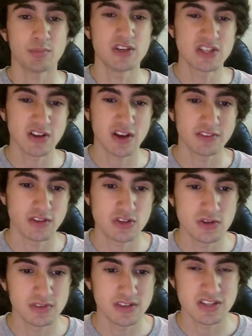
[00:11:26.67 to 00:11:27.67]
please click on the
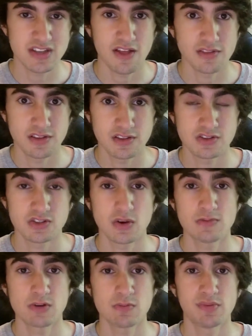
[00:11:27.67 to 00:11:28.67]
two links down in the
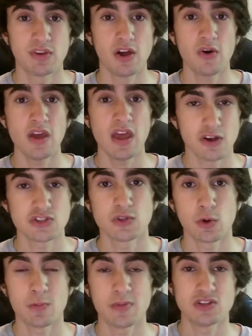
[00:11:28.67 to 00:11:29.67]
description below. And also
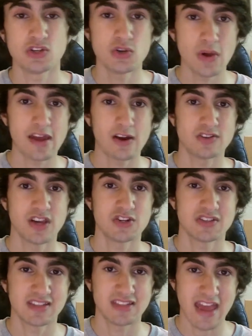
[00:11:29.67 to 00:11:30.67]
there will be two
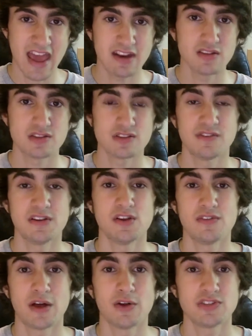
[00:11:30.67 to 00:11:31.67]
annotations at the end of this
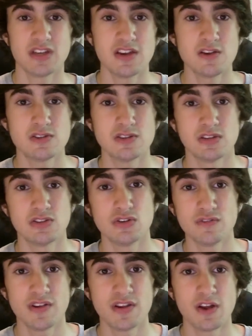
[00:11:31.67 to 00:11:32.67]
video that will take you to the
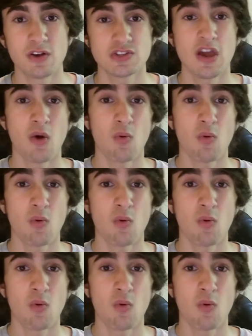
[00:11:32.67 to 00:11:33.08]
two videos.